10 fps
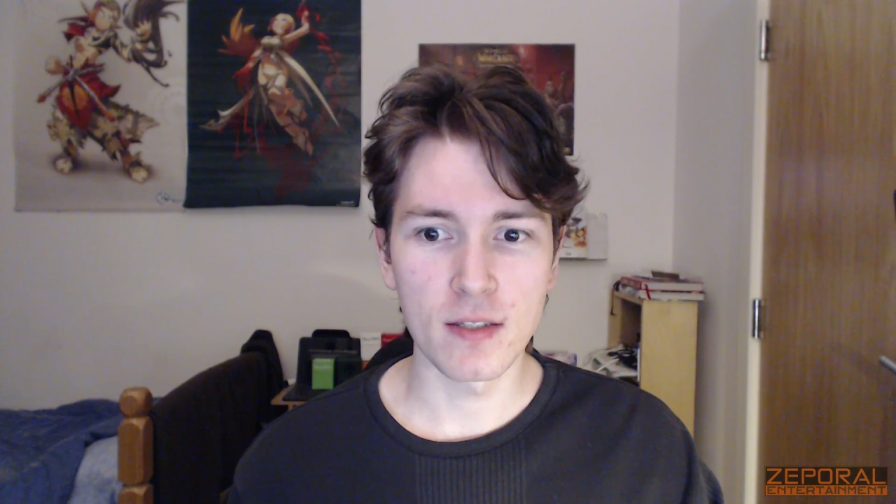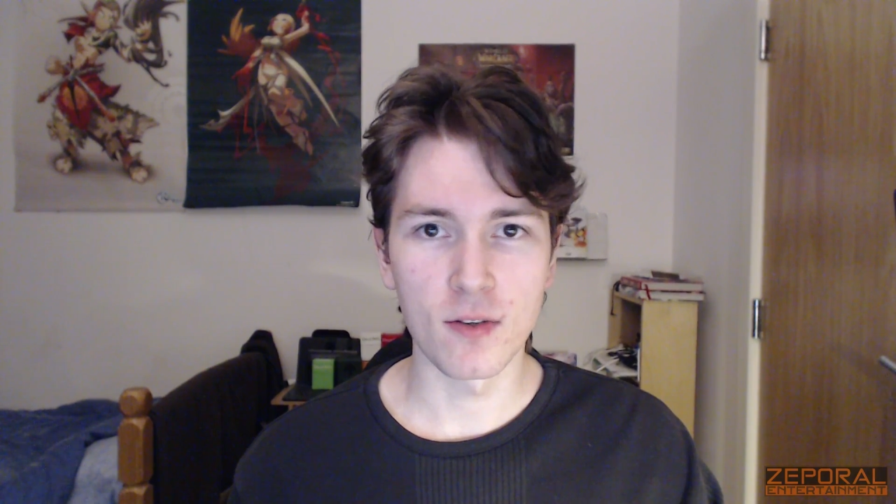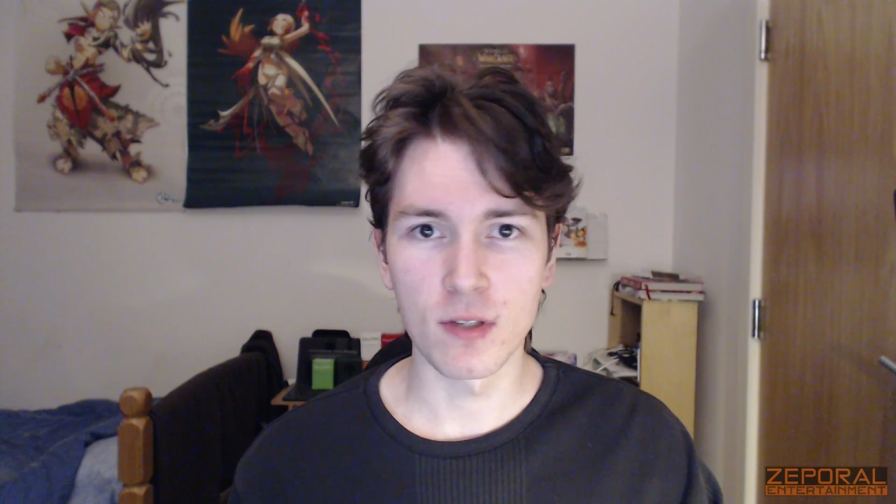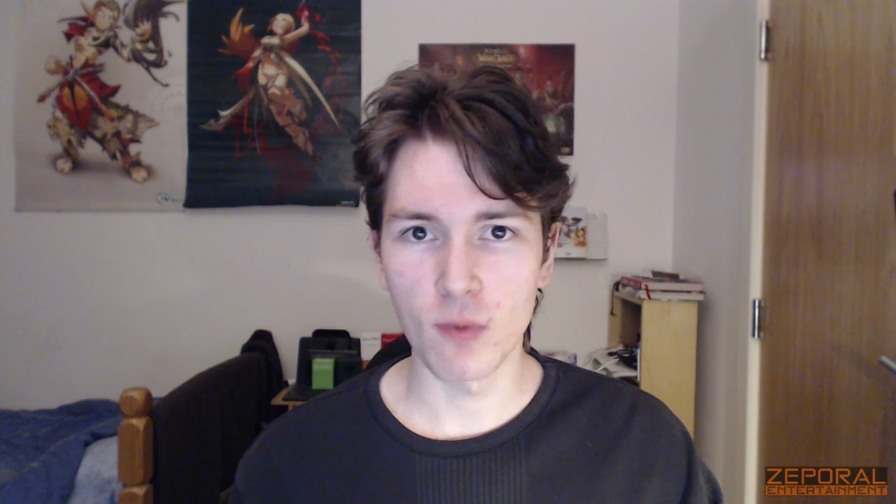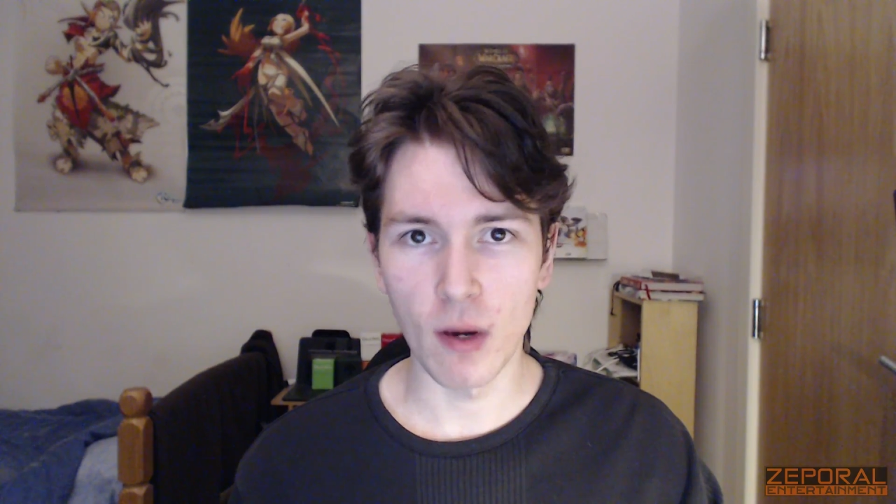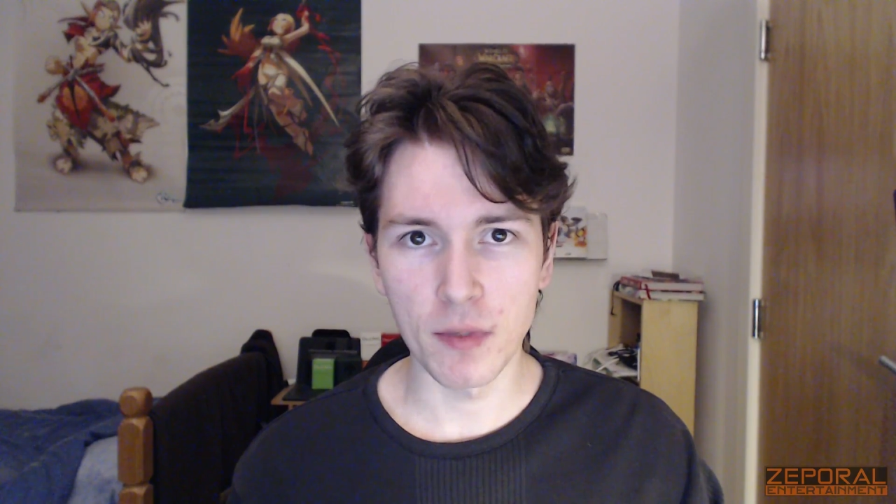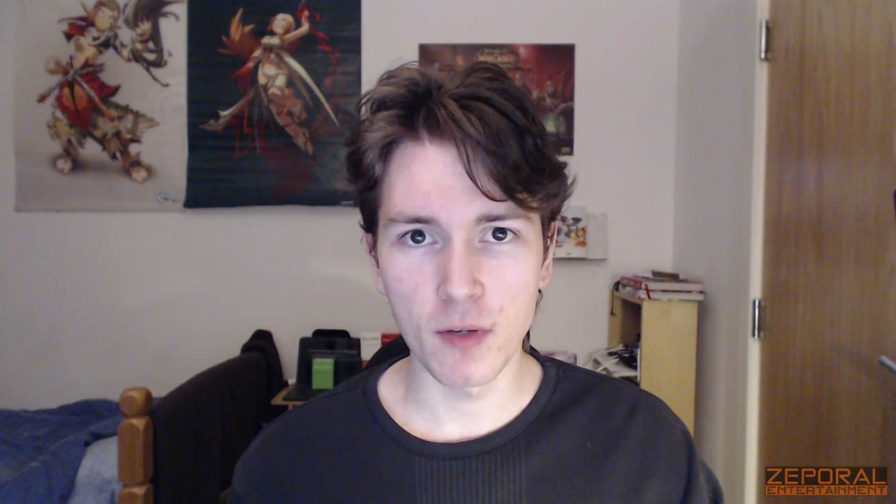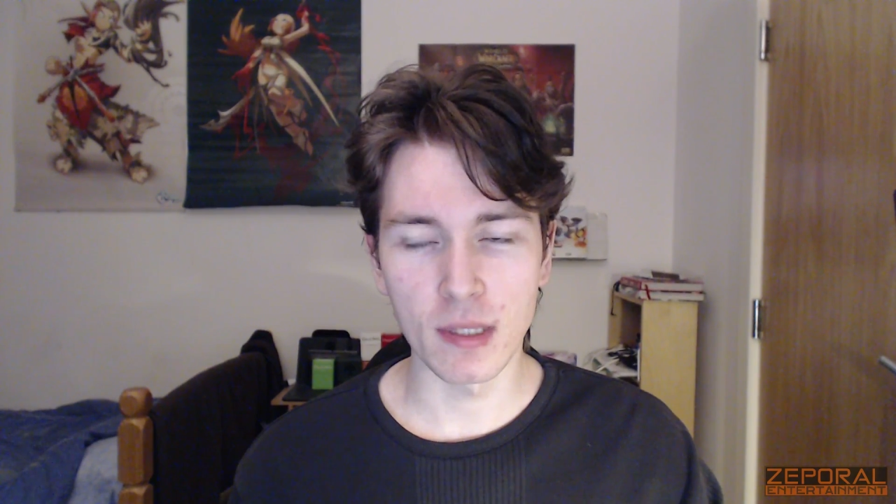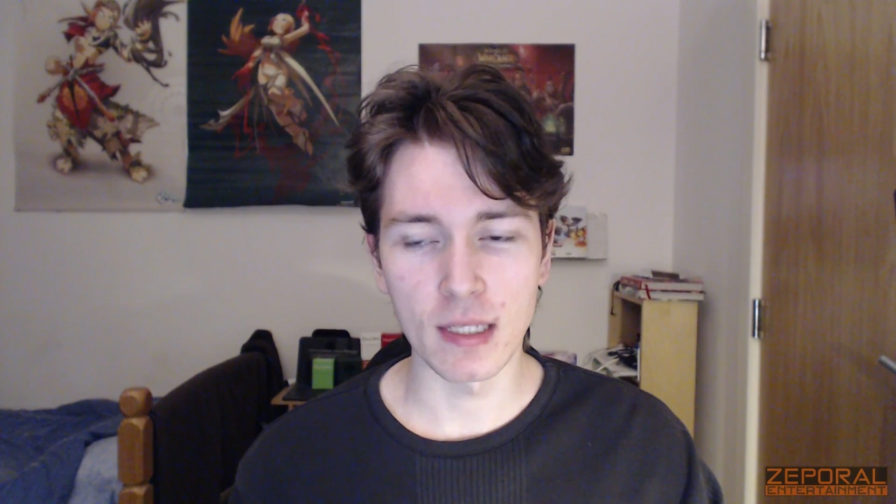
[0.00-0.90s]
so that's why I'm doing